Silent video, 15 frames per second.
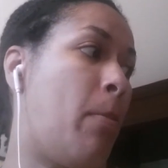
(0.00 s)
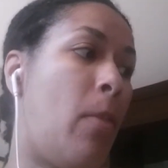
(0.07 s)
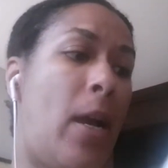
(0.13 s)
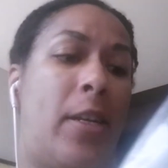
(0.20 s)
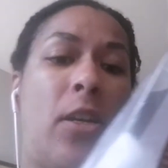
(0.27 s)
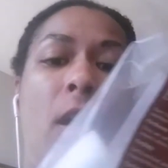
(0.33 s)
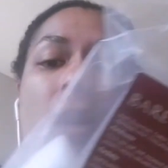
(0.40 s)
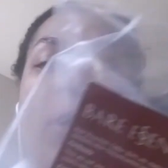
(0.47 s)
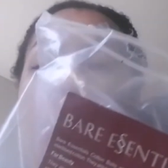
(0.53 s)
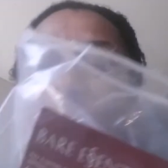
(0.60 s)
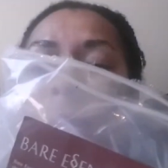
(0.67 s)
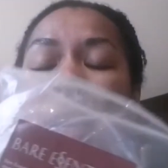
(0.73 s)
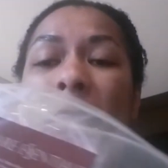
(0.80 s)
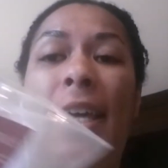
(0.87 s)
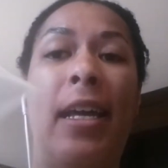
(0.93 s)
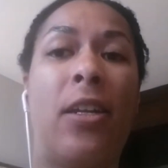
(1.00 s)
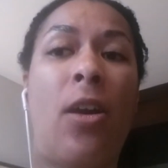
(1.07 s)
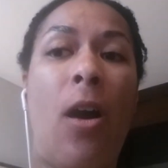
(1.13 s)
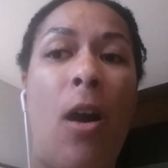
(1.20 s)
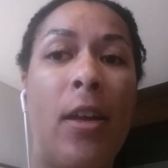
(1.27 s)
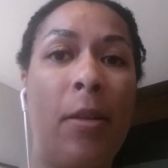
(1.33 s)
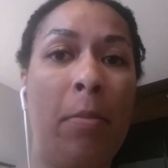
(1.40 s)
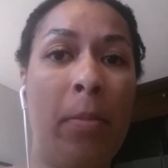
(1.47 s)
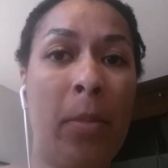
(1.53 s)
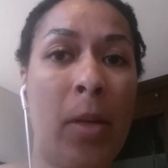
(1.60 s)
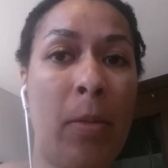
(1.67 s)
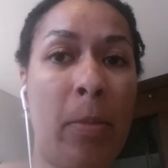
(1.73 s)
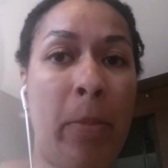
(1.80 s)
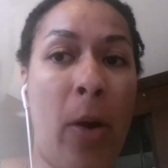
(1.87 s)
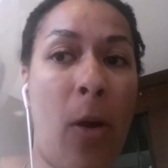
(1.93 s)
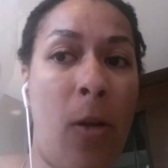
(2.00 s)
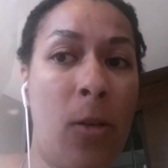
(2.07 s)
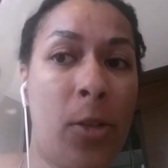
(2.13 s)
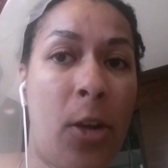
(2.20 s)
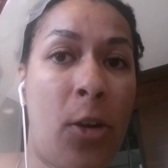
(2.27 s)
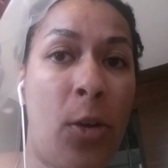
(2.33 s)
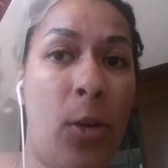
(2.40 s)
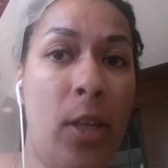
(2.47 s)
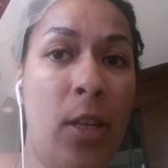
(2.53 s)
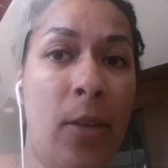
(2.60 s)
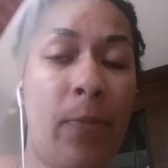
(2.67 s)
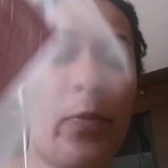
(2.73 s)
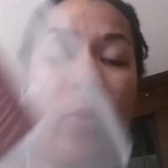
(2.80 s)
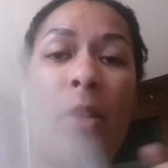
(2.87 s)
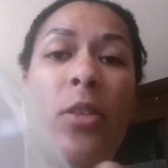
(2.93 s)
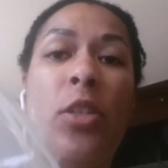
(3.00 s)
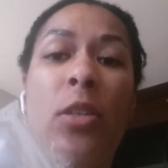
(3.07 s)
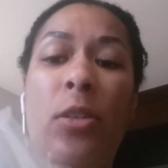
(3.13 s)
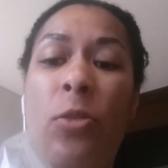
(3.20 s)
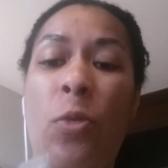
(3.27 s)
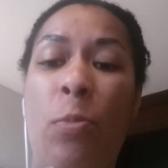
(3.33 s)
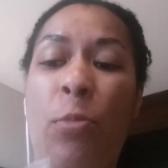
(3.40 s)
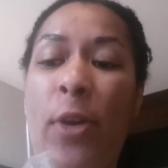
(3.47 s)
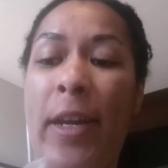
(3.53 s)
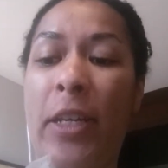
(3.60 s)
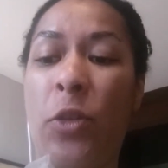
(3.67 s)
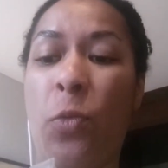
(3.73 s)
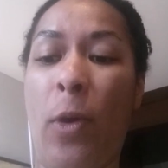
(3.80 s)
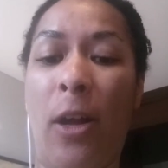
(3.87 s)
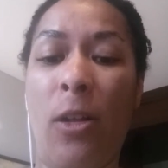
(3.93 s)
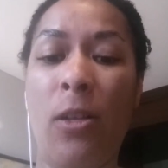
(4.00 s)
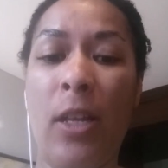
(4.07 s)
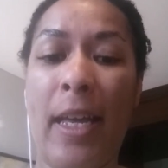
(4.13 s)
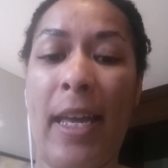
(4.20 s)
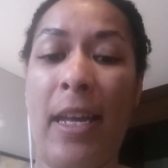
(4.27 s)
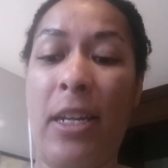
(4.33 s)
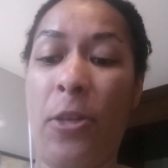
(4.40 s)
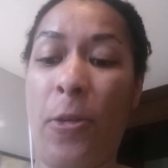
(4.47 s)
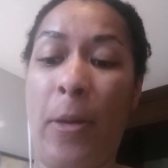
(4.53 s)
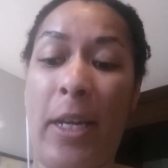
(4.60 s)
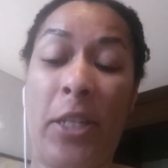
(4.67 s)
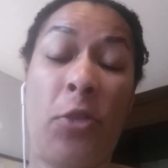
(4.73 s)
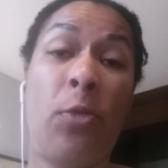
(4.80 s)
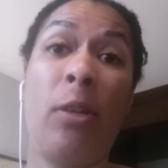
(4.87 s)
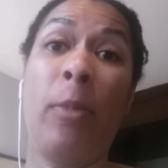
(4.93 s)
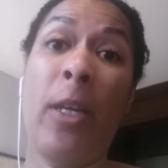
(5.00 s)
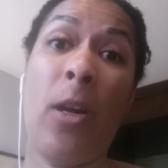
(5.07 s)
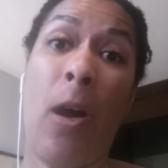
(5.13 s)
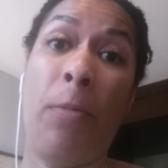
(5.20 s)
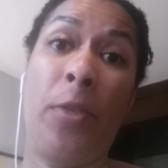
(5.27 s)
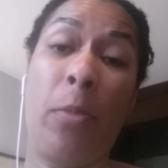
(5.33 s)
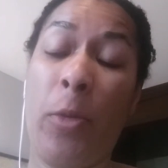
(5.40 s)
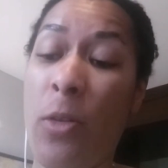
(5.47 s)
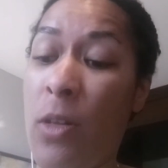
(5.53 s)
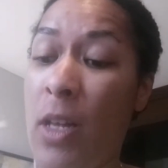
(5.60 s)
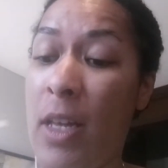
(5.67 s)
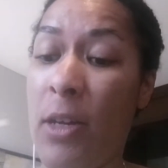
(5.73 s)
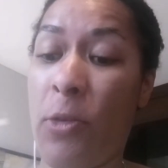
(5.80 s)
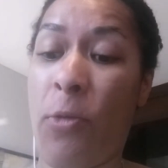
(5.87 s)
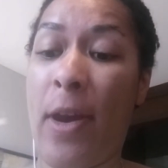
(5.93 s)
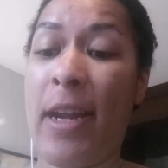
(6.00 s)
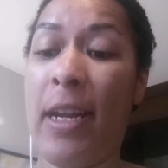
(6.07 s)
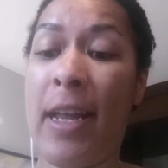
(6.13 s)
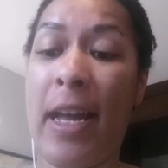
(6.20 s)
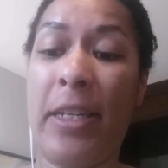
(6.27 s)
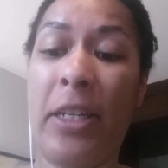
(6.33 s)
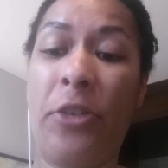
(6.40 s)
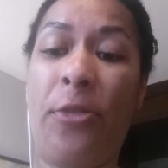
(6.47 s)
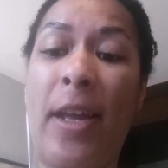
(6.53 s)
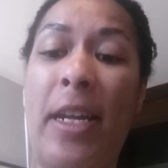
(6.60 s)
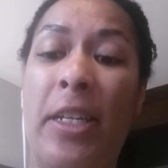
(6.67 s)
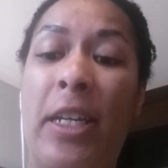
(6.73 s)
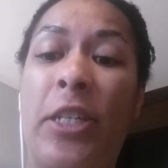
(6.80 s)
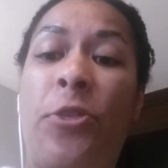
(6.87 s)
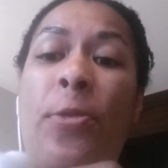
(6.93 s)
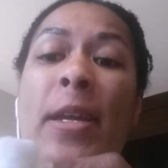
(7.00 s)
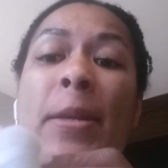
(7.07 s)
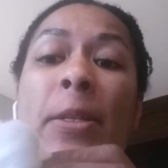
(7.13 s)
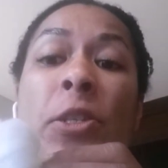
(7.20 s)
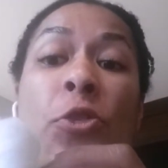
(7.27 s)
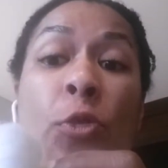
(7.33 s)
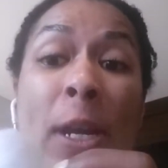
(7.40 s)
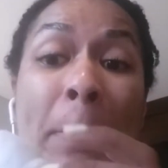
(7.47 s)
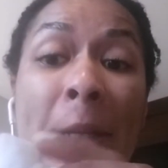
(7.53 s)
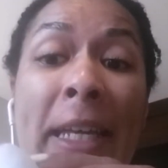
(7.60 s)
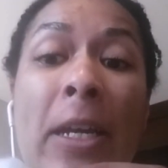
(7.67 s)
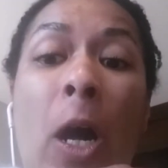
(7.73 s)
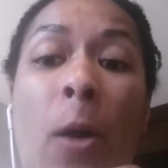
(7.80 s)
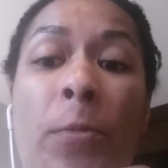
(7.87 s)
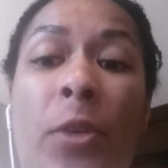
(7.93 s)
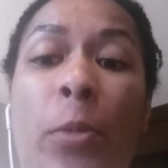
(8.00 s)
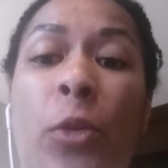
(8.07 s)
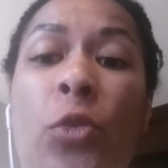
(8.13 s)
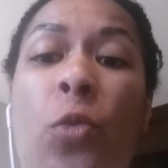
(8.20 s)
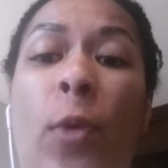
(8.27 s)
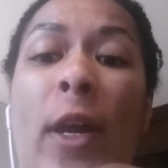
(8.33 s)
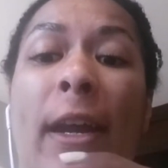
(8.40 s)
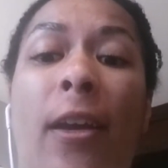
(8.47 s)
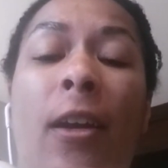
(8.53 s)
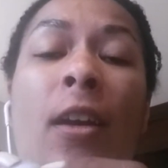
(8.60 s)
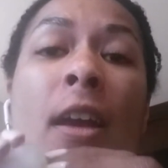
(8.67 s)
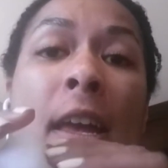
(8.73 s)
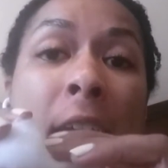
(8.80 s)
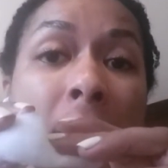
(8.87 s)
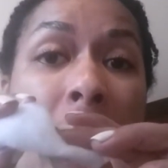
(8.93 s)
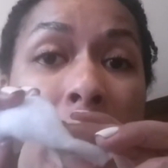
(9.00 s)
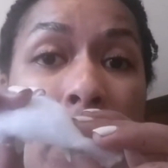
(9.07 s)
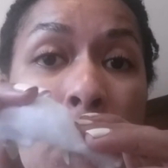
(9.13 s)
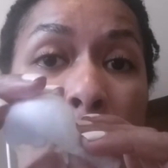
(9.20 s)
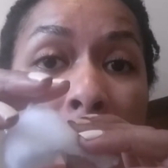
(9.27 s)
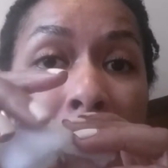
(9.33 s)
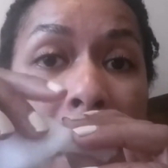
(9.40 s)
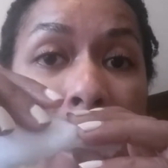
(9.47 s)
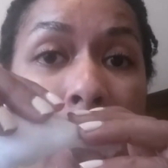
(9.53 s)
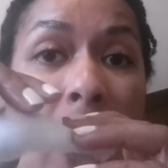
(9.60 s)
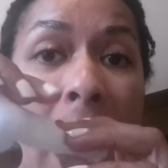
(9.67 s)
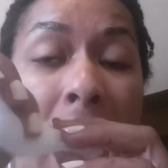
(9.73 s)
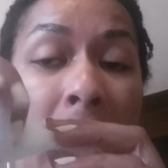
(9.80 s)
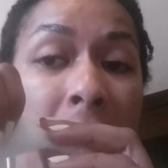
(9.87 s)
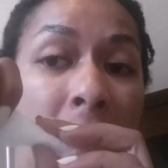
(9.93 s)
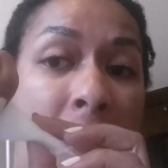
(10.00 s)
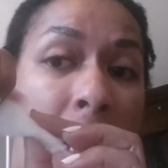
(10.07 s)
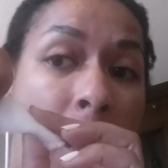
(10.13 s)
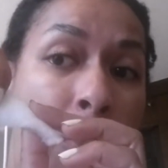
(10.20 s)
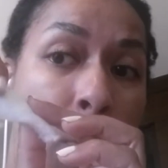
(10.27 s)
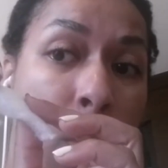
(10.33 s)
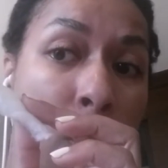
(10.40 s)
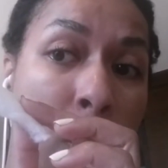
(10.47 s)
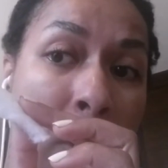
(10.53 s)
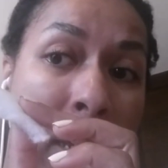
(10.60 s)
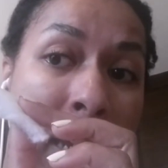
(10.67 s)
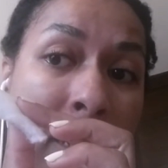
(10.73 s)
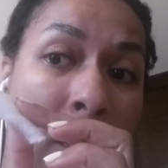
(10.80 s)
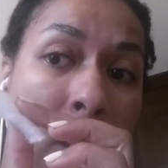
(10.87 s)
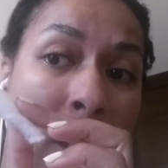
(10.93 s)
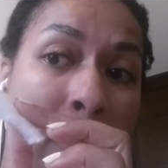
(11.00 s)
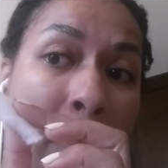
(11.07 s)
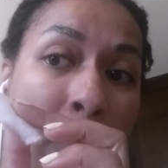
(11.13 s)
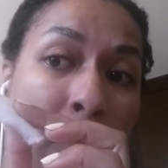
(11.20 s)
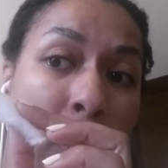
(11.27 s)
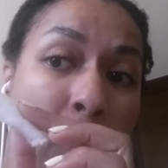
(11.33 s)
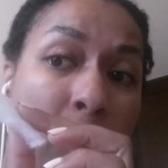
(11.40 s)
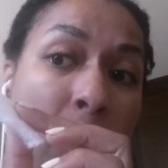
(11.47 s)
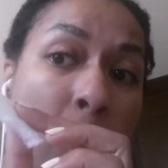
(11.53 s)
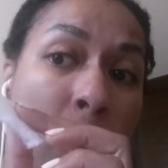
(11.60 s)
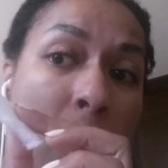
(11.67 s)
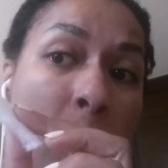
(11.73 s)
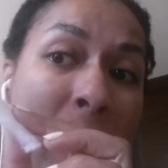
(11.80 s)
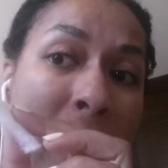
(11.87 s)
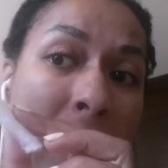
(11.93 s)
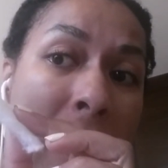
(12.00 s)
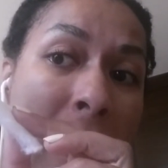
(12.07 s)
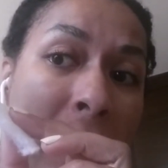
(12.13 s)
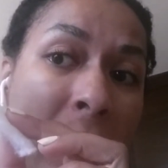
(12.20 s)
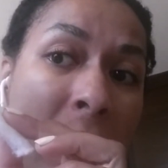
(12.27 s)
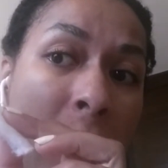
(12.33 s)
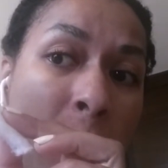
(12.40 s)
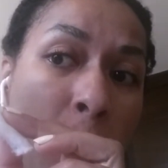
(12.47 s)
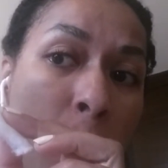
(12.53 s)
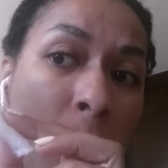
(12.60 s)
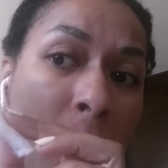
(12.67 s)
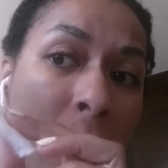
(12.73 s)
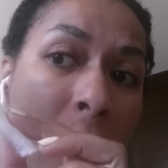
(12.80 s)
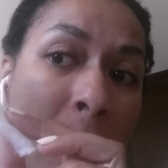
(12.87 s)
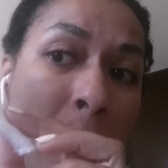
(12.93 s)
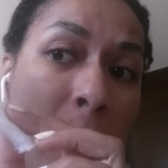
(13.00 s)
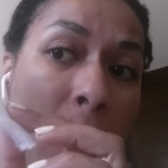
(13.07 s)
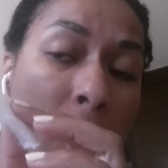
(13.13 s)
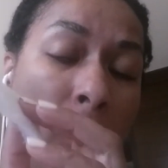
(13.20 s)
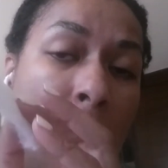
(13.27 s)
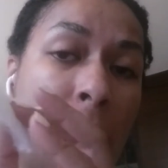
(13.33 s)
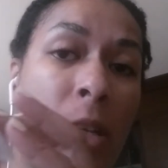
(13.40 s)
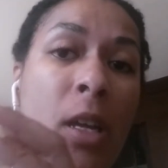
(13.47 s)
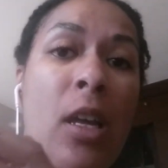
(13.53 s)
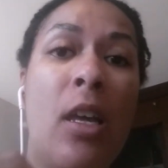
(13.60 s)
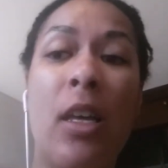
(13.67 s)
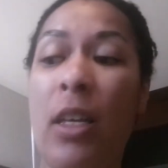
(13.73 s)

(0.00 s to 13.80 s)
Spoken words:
My doctor said that cotton balls are good to bring as well, and they're extremely comfortable, great at catching drainage, and extremely comfortable to wear, and you can actually unroll these. A lot of people don't know you can actually unroll cotton balls.